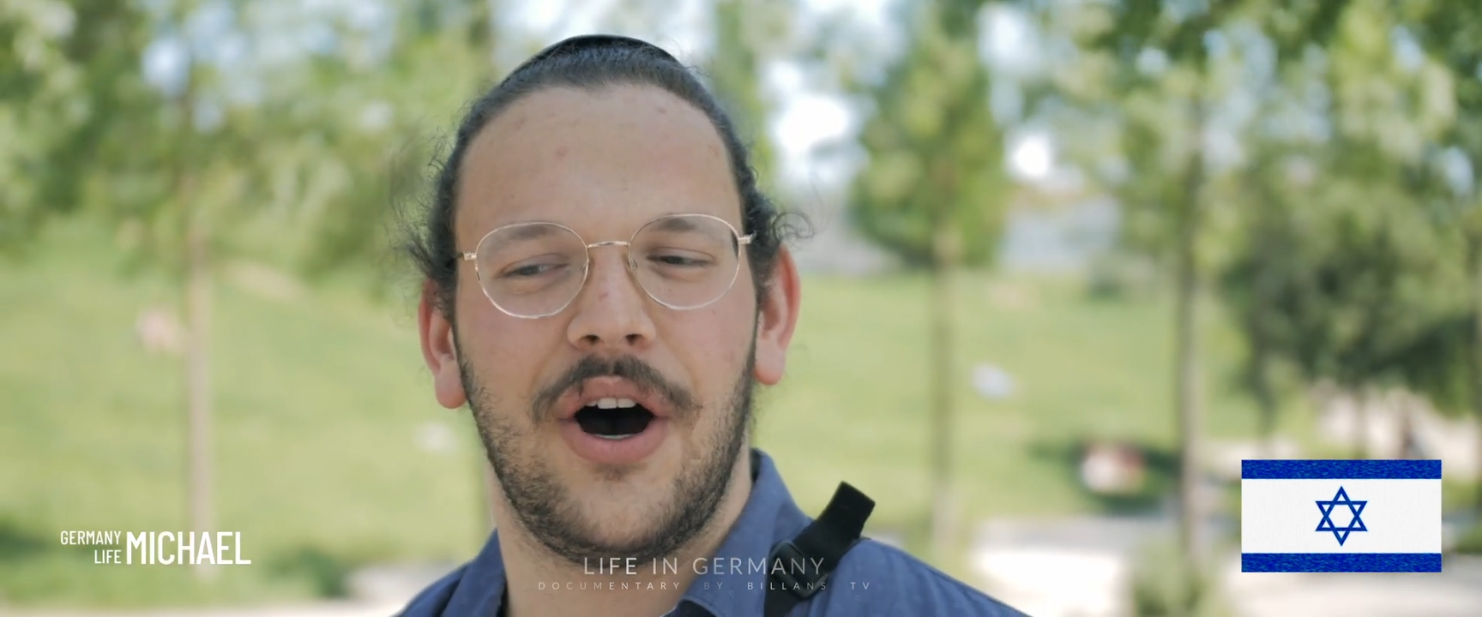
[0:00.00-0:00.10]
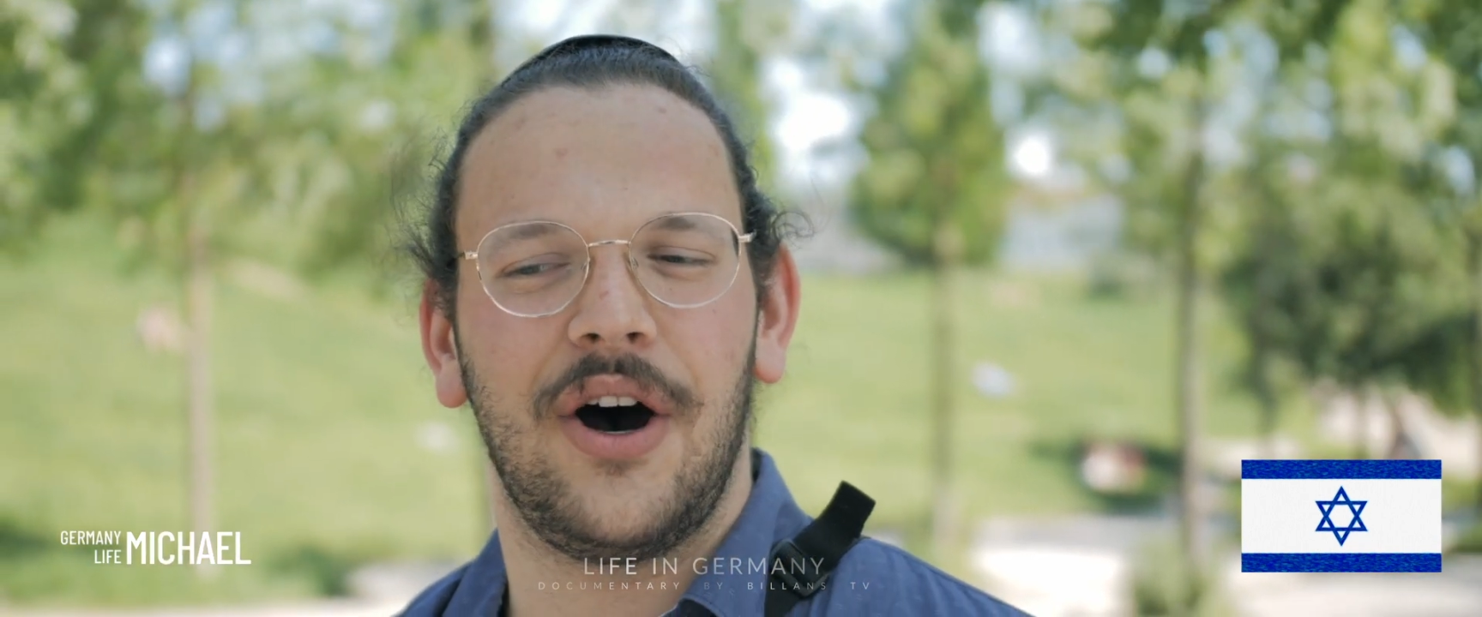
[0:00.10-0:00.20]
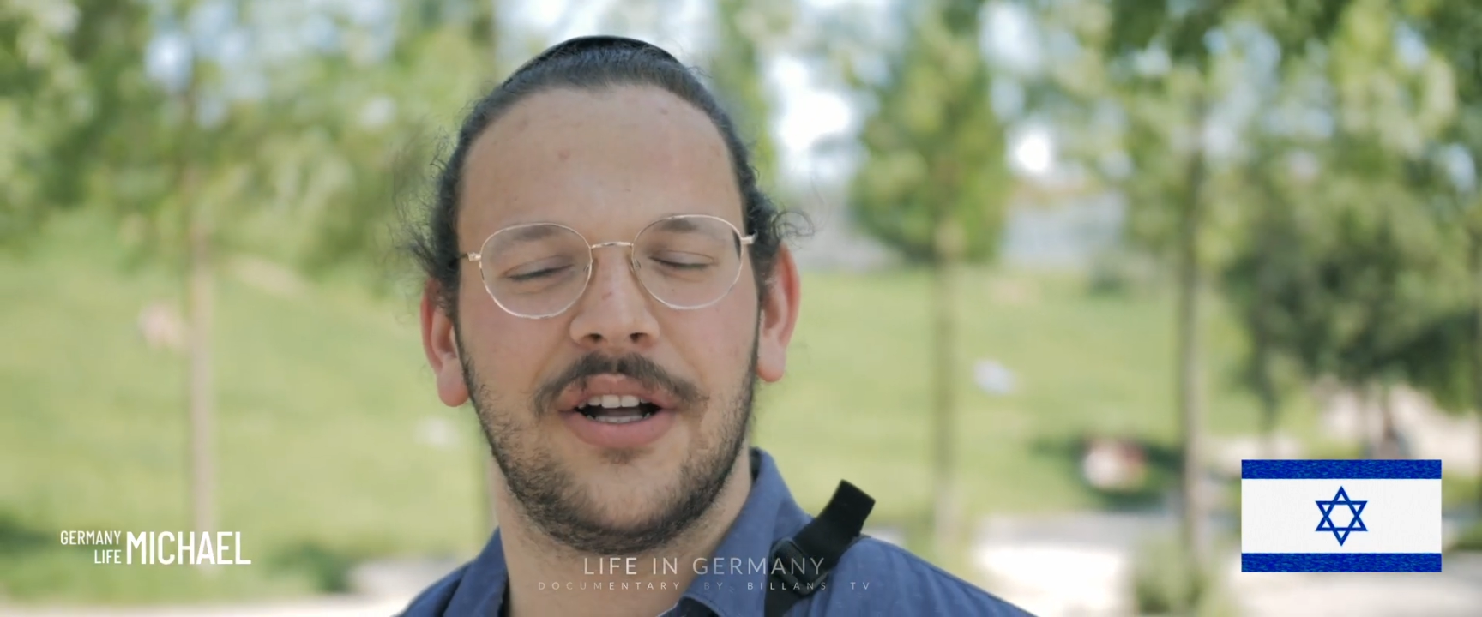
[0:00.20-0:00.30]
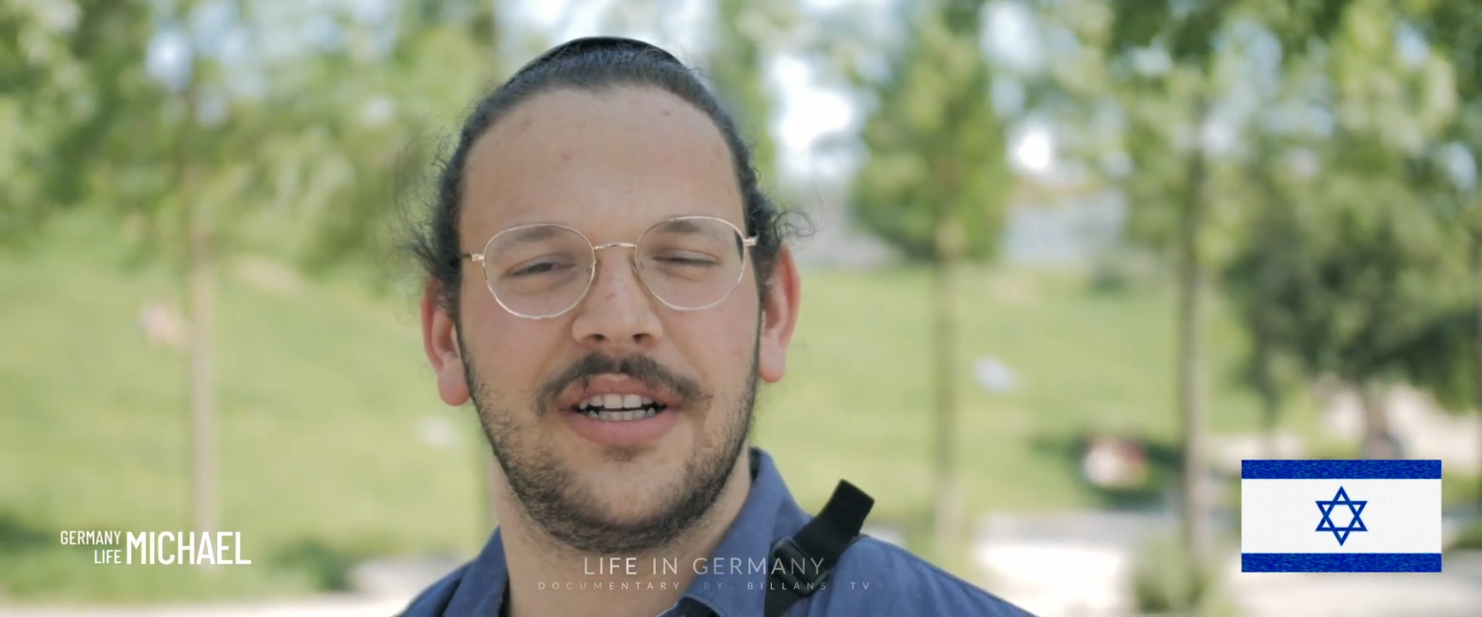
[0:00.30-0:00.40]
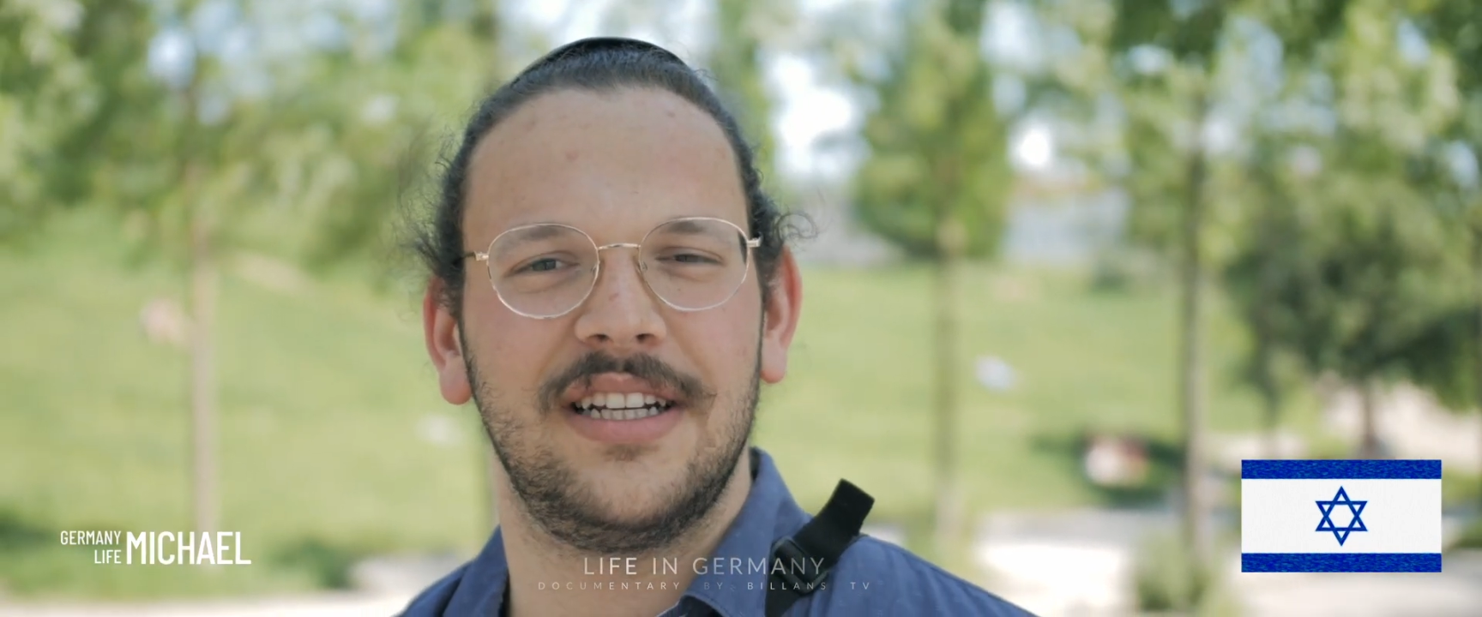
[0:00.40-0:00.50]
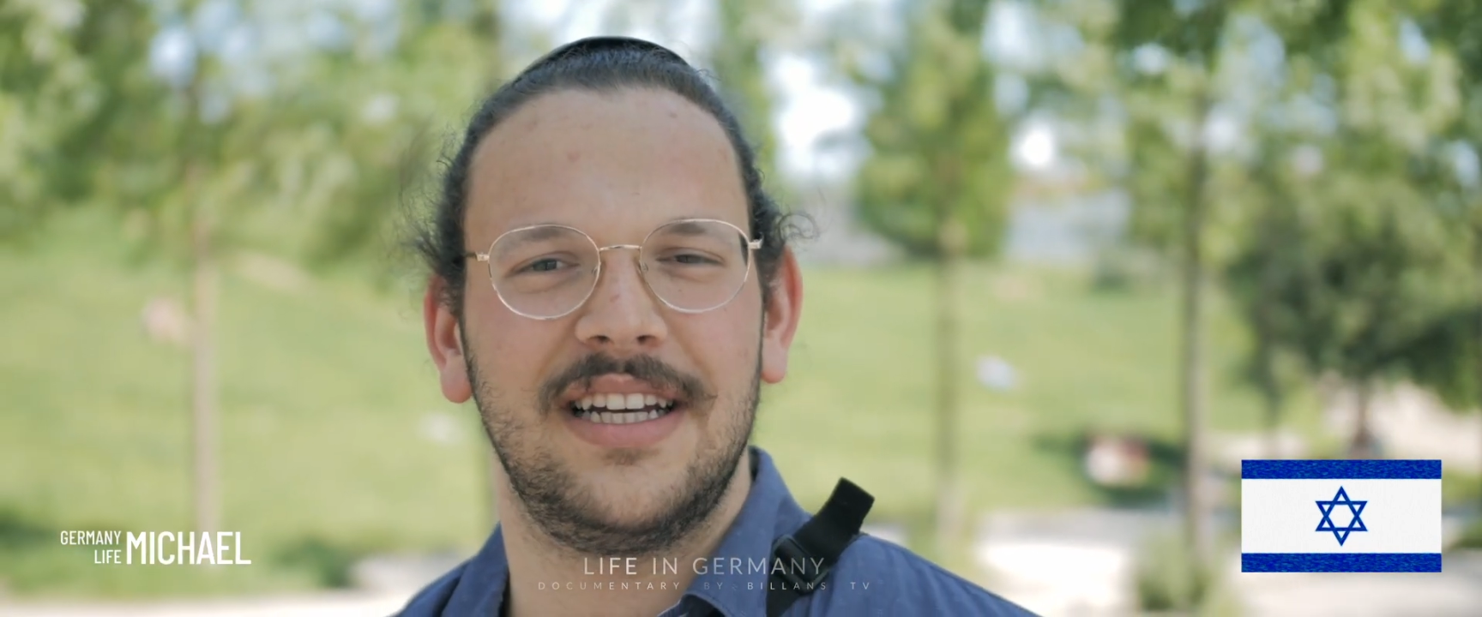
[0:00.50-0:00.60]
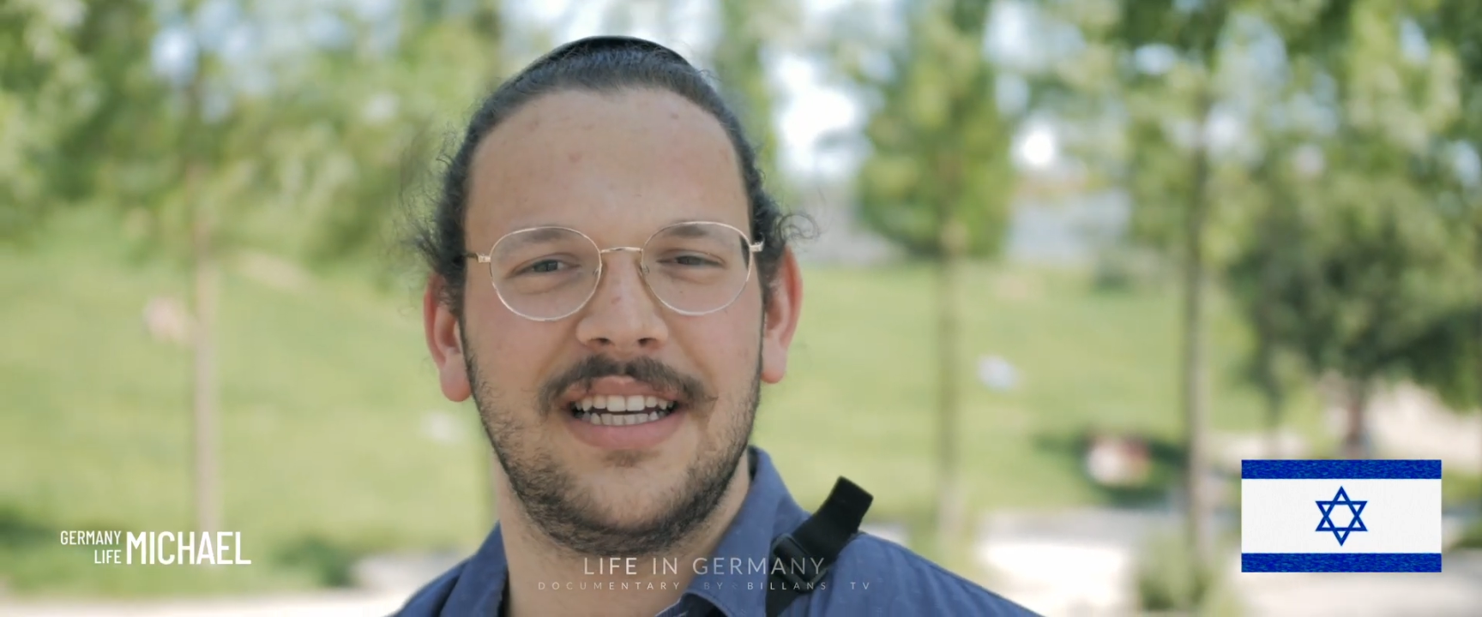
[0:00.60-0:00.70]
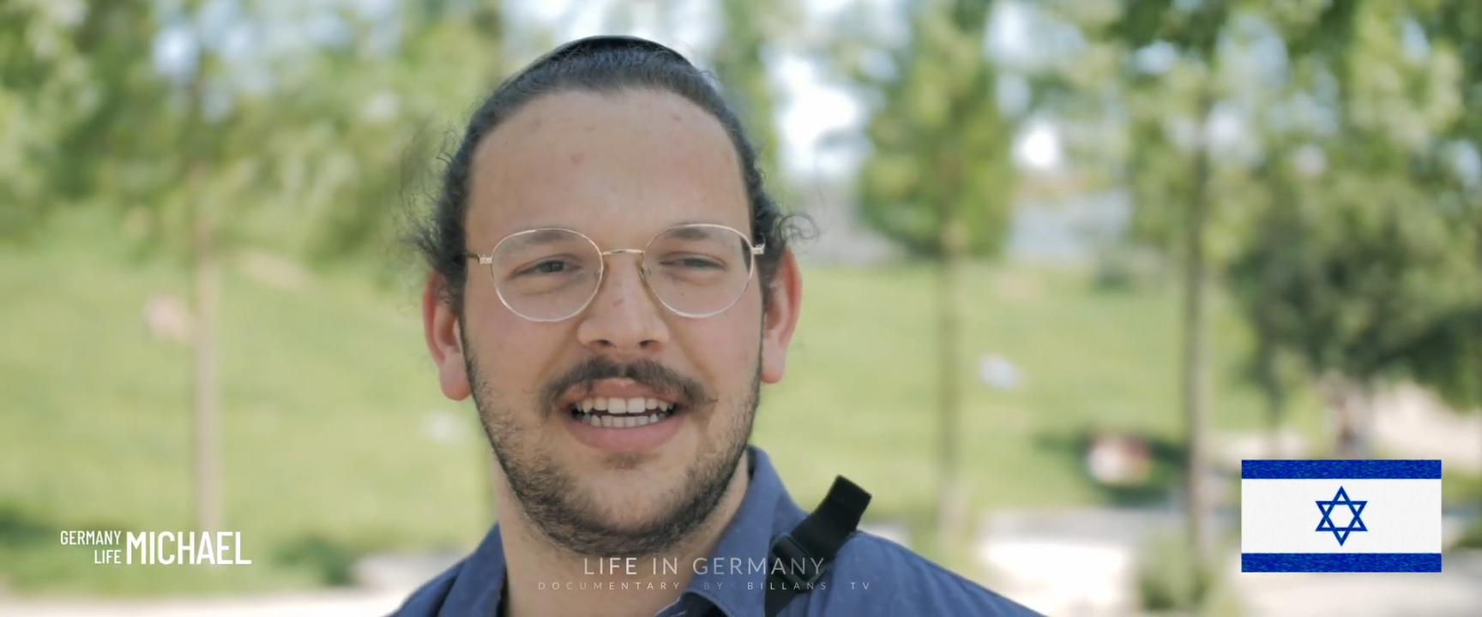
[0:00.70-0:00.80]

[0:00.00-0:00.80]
on